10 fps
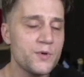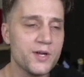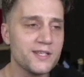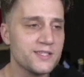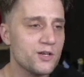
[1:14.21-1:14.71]
But
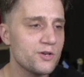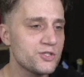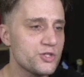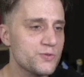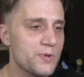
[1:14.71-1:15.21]
you guys can go
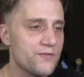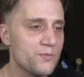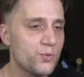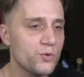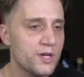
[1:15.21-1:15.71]
ahead and choose
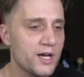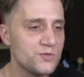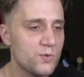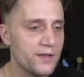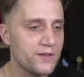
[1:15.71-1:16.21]
whatever pool you
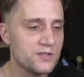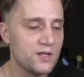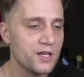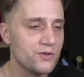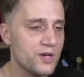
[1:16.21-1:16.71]
guys want. There's a
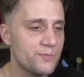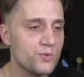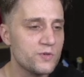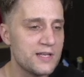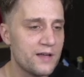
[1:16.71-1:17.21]
lot of great
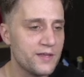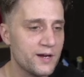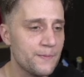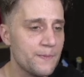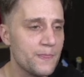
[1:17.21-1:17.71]
pools out
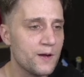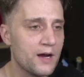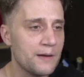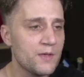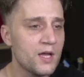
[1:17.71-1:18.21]
there.
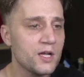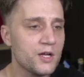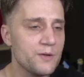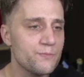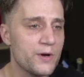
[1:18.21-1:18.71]
All right,
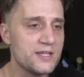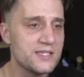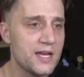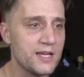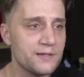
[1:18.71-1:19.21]
go ahead and press
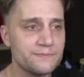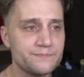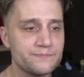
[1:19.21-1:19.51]
stake,